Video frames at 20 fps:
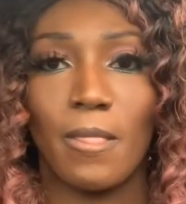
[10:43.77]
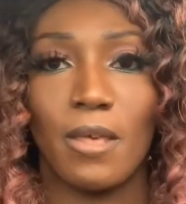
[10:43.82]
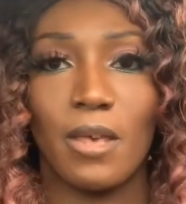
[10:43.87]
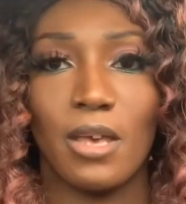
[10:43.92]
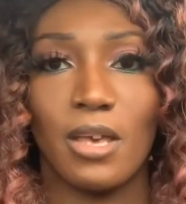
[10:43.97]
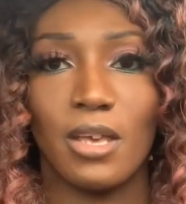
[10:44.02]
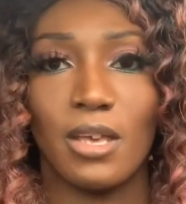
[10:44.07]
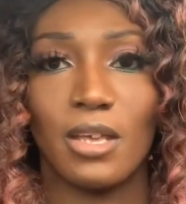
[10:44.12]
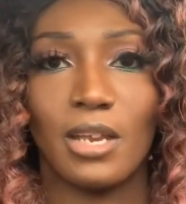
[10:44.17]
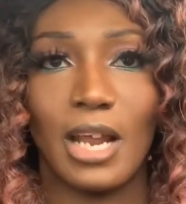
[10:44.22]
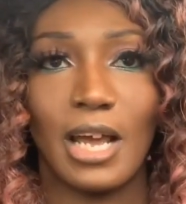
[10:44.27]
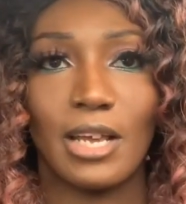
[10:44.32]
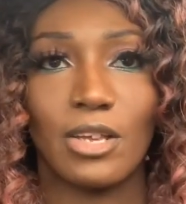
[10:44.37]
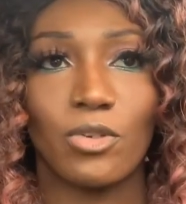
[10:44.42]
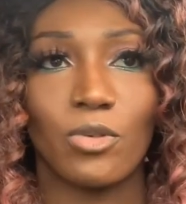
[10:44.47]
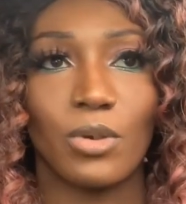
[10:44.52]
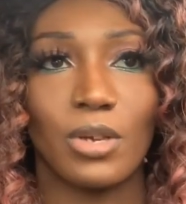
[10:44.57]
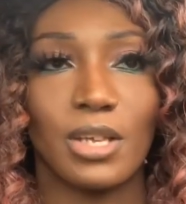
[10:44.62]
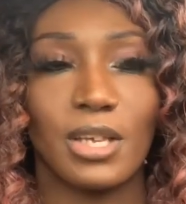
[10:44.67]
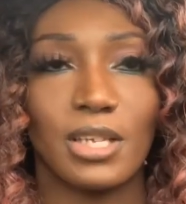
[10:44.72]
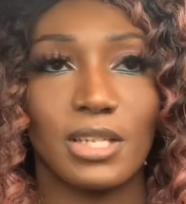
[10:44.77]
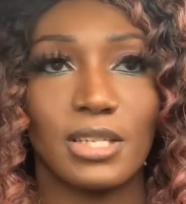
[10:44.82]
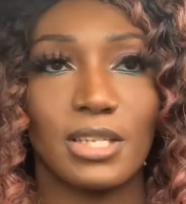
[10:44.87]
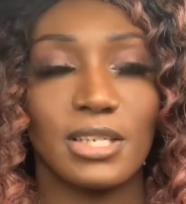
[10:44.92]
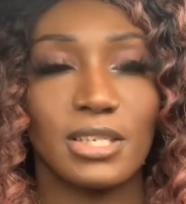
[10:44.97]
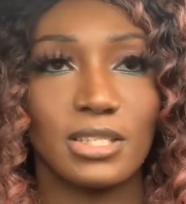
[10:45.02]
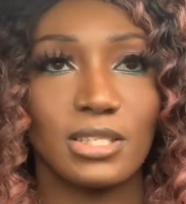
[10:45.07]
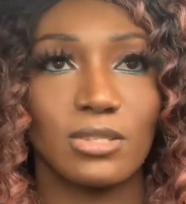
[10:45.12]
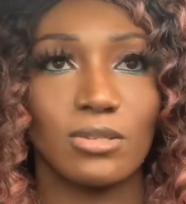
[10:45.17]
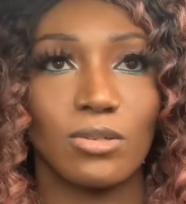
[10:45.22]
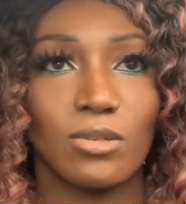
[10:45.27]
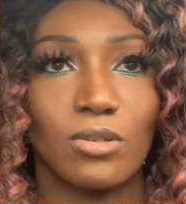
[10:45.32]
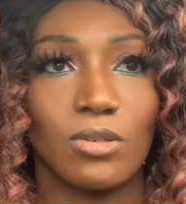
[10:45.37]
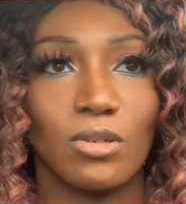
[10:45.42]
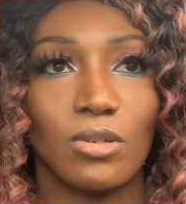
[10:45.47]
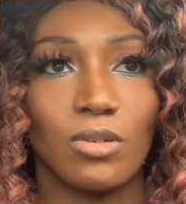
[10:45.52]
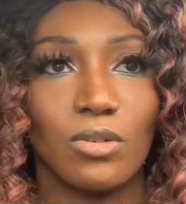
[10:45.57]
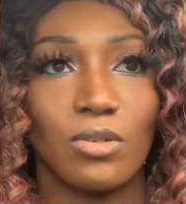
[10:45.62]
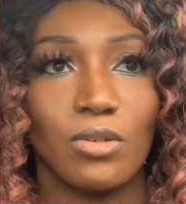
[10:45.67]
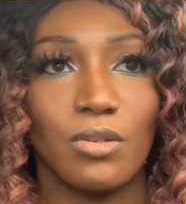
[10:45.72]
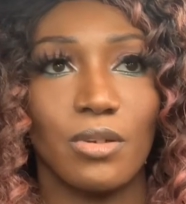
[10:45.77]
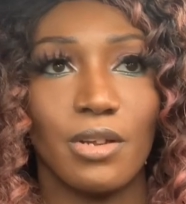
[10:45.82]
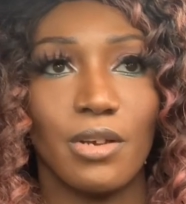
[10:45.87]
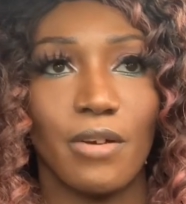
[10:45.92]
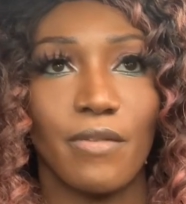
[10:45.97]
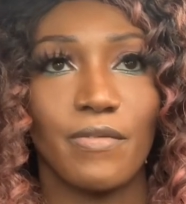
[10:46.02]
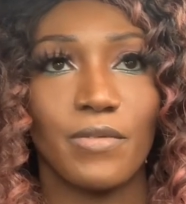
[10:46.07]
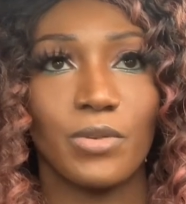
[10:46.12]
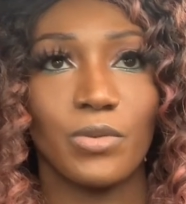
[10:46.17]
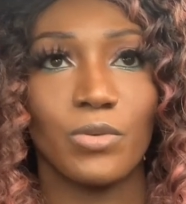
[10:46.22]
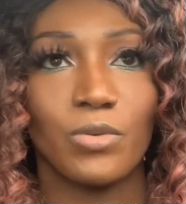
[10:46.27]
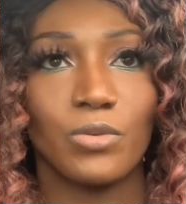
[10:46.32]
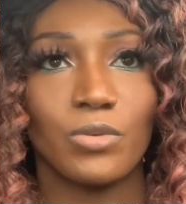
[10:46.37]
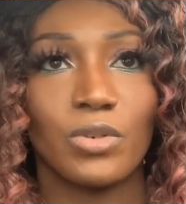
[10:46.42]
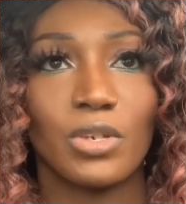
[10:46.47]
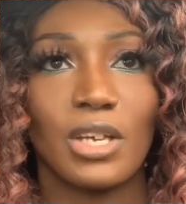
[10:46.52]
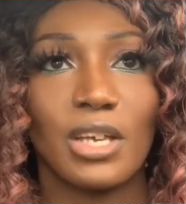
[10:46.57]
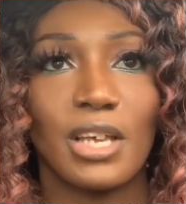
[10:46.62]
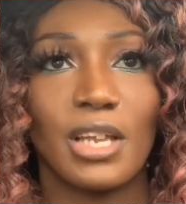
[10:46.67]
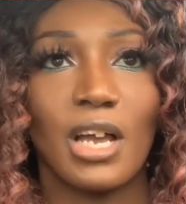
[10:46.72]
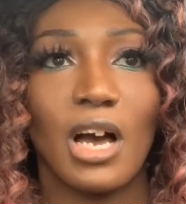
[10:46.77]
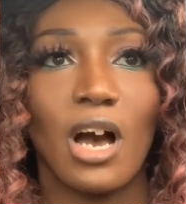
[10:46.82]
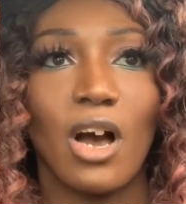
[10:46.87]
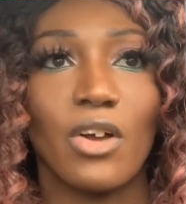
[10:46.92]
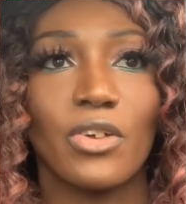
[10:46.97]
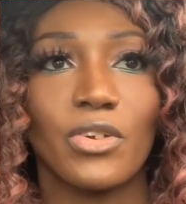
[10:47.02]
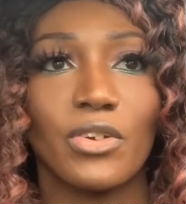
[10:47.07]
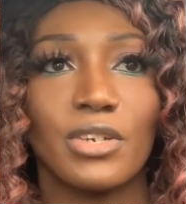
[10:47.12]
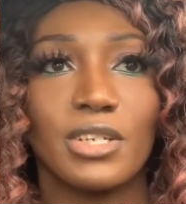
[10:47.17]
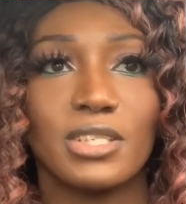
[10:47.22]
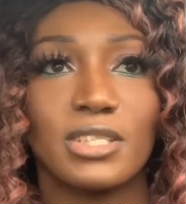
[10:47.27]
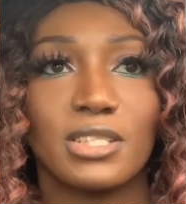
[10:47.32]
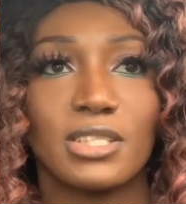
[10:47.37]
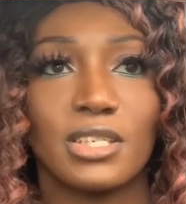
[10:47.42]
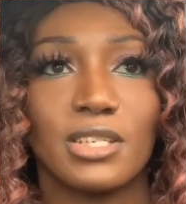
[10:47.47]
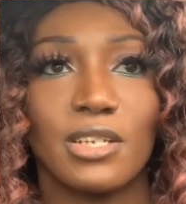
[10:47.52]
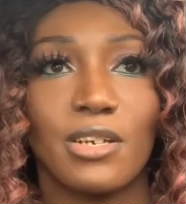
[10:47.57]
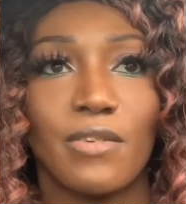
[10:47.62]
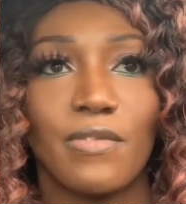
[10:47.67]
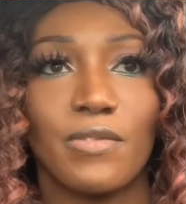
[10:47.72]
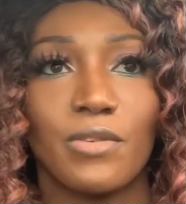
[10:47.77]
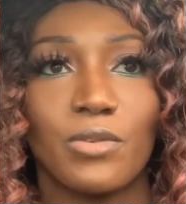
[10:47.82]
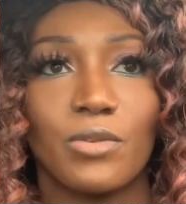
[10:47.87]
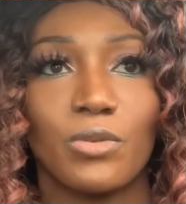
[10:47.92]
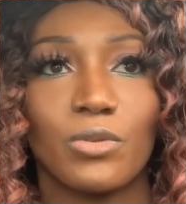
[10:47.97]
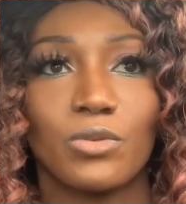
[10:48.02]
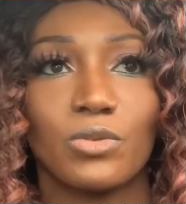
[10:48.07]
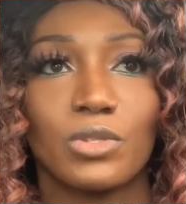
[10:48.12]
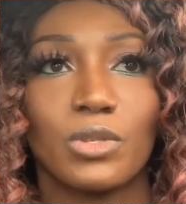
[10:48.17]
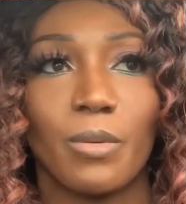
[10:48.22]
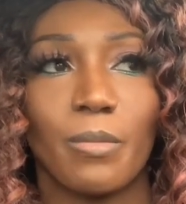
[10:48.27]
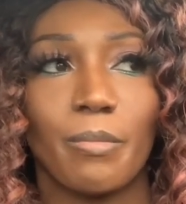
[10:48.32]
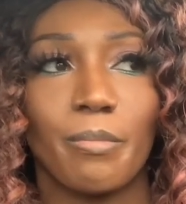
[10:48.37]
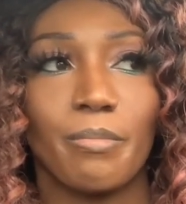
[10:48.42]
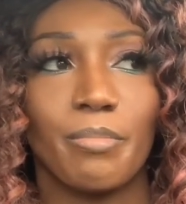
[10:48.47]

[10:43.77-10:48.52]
and like you could get this nephew, you could get all your nieces and nephews,